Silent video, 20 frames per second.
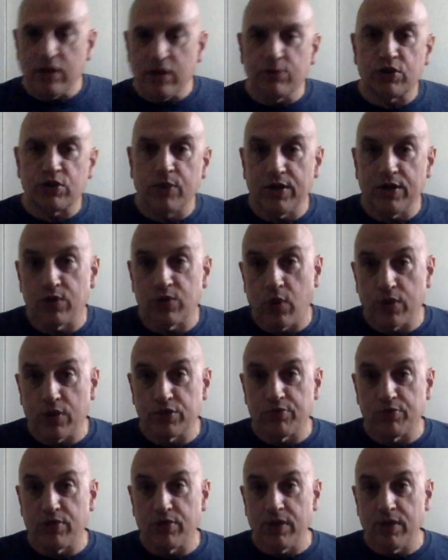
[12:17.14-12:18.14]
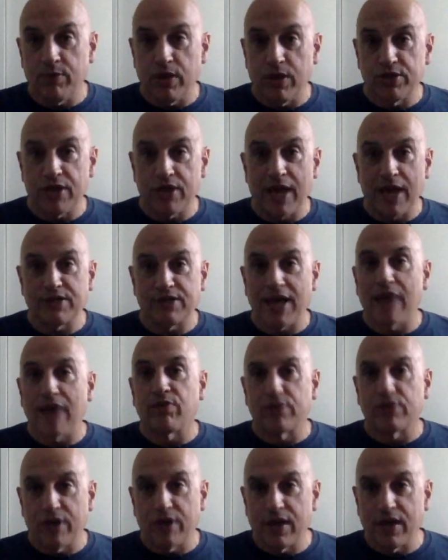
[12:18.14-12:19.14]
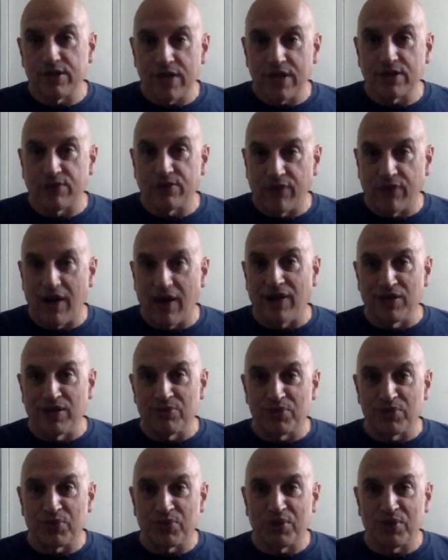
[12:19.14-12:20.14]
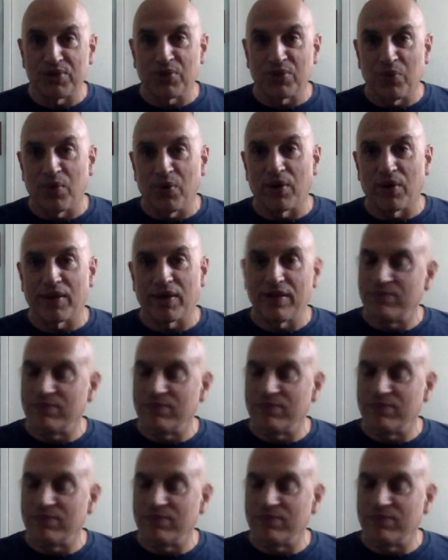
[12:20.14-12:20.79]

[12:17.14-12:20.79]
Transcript: switch works pretty much as advertised, as a volume switch will work.